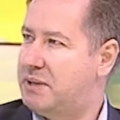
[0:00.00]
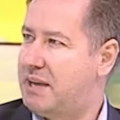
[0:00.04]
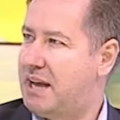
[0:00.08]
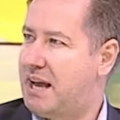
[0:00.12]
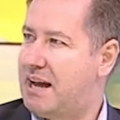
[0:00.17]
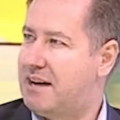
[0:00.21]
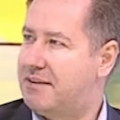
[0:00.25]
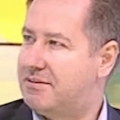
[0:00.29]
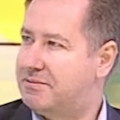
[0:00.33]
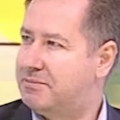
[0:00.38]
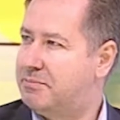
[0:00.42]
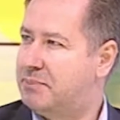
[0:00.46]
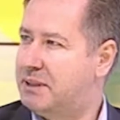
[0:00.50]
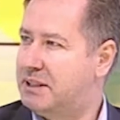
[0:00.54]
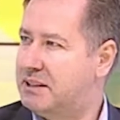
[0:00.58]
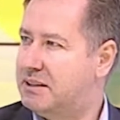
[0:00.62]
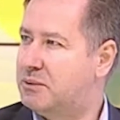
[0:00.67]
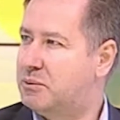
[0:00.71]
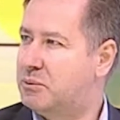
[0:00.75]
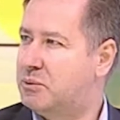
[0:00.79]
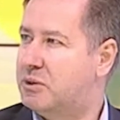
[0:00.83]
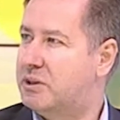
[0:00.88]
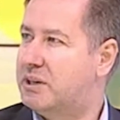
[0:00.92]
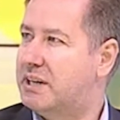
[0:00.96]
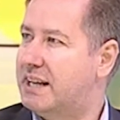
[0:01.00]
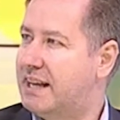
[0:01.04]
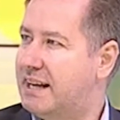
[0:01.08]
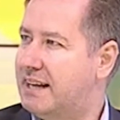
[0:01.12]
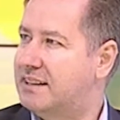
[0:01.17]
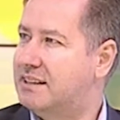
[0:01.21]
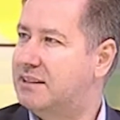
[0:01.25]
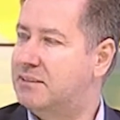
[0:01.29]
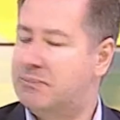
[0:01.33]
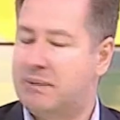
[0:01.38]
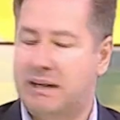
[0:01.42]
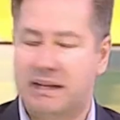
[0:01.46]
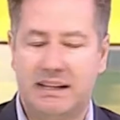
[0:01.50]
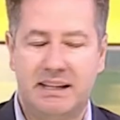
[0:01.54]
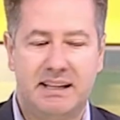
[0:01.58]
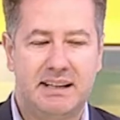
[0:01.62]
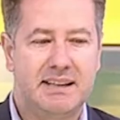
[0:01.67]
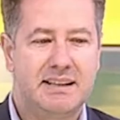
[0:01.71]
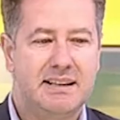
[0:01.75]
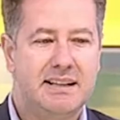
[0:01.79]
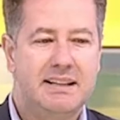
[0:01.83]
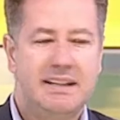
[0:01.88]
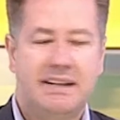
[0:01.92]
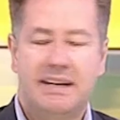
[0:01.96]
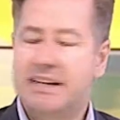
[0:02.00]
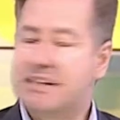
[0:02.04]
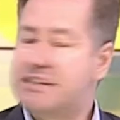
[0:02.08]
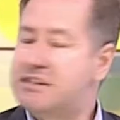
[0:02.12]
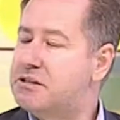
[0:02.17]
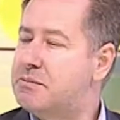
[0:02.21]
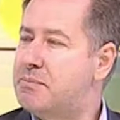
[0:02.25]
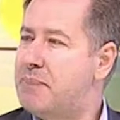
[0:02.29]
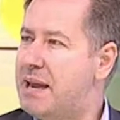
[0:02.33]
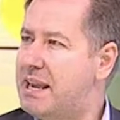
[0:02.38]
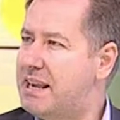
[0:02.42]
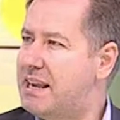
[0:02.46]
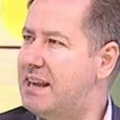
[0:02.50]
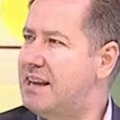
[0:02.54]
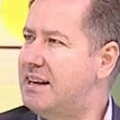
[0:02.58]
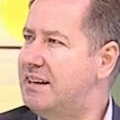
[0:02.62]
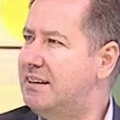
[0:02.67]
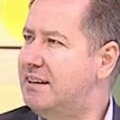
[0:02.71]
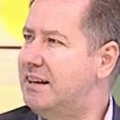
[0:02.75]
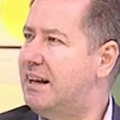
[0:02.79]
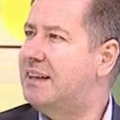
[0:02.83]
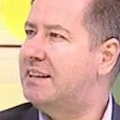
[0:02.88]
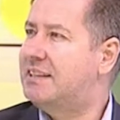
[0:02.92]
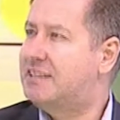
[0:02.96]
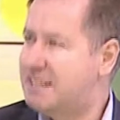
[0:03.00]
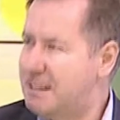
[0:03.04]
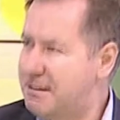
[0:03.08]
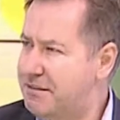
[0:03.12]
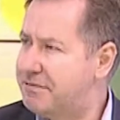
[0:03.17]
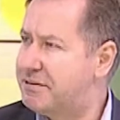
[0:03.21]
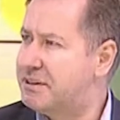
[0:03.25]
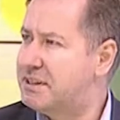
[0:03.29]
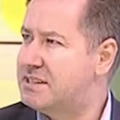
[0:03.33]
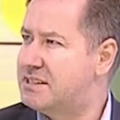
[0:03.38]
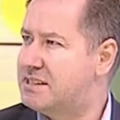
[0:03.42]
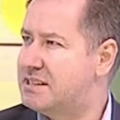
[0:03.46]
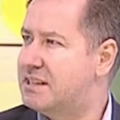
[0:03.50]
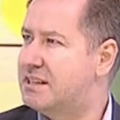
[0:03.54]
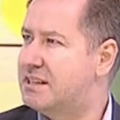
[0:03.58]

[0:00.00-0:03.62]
we have been mm-hmm. awarding and the mm-hmm. money, it's making a difference